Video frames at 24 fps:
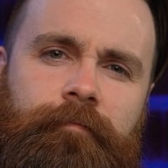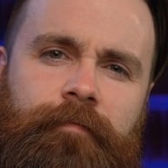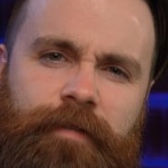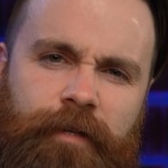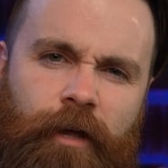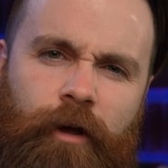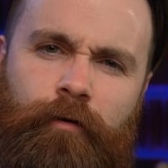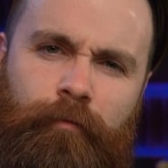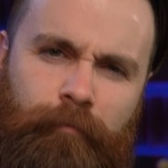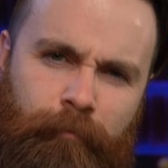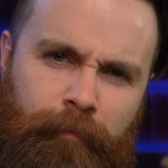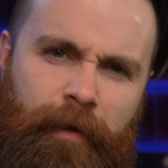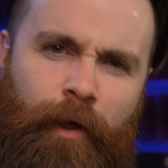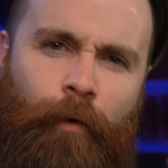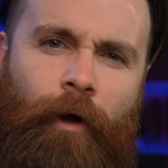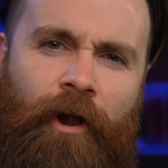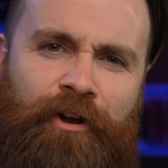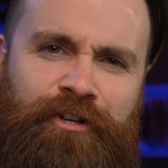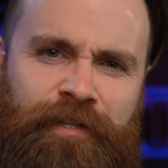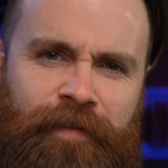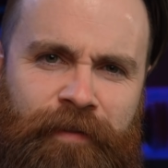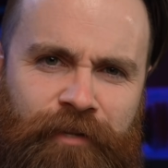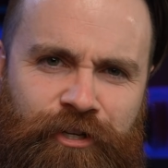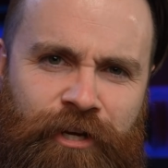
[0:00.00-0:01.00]
So be
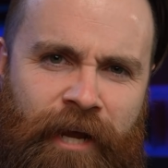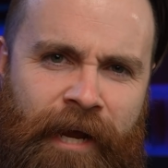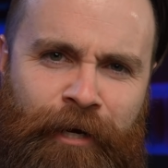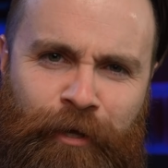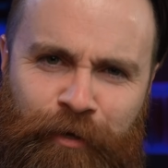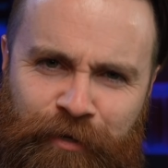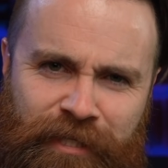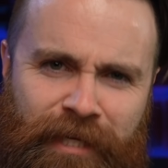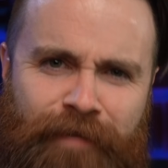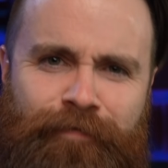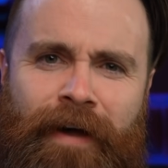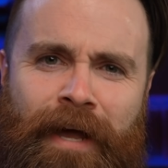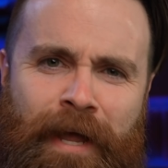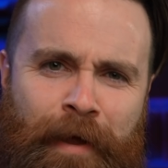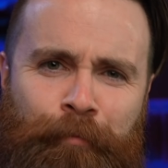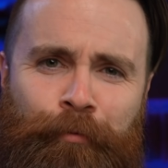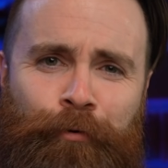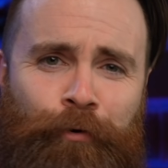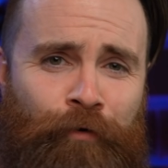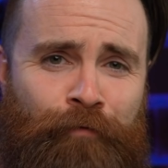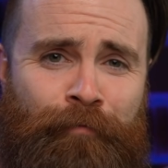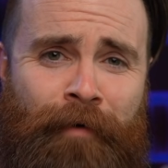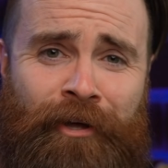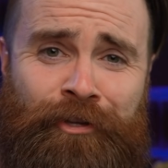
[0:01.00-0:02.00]
watching the channel, see if I
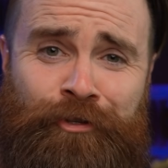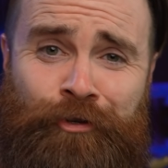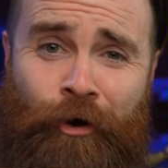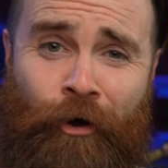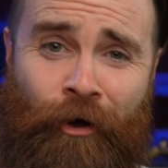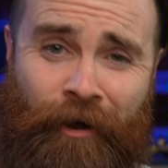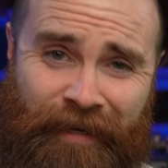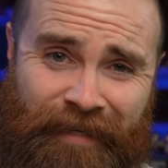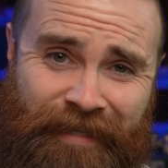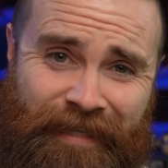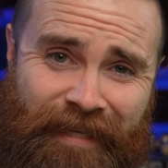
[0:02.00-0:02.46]
improve my drawing